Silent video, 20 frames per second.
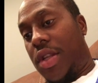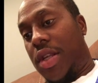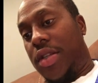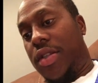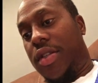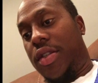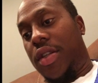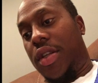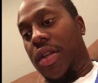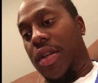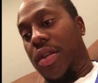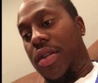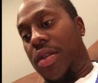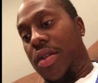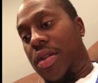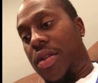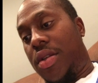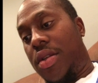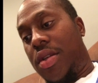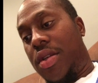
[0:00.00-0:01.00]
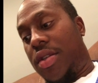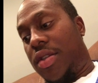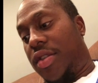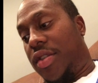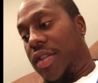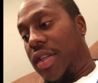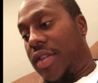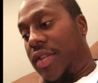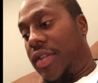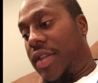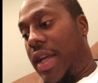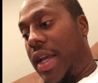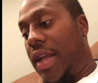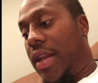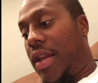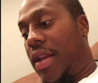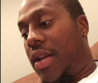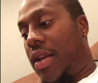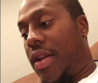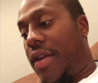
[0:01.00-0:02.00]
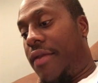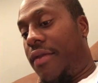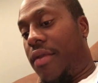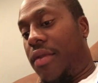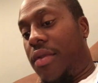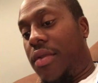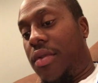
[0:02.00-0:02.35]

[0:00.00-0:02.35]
Let's see. 16 and 11.